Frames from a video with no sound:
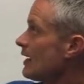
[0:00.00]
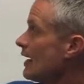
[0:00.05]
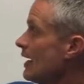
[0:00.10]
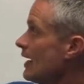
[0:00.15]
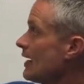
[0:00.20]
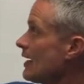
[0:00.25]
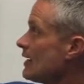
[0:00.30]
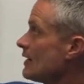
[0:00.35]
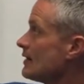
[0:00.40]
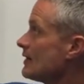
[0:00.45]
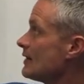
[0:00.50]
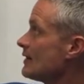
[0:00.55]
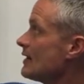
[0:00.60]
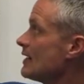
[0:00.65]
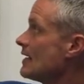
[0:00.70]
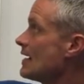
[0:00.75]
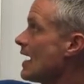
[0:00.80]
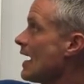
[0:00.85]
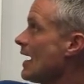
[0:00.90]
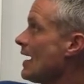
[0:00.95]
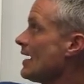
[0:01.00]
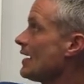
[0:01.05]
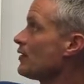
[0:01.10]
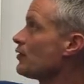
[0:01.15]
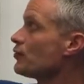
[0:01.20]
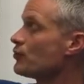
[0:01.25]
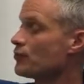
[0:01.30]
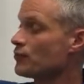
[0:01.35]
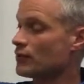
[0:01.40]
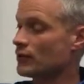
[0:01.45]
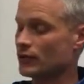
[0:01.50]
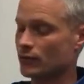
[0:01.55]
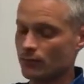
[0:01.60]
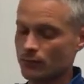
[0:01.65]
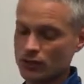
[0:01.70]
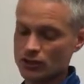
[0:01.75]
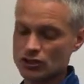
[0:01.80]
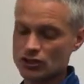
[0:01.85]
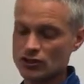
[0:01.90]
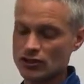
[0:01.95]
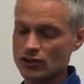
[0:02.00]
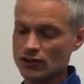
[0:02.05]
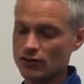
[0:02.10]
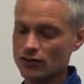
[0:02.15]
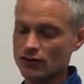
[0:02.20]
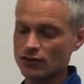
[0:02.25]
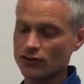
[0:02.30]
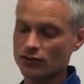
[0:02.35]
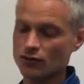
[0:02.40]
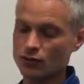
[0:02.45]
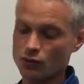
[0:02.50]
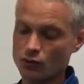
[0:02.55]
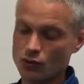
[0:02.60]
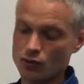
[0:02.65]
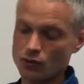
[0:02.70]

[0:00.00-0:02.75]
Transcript: and the angle at which the Earth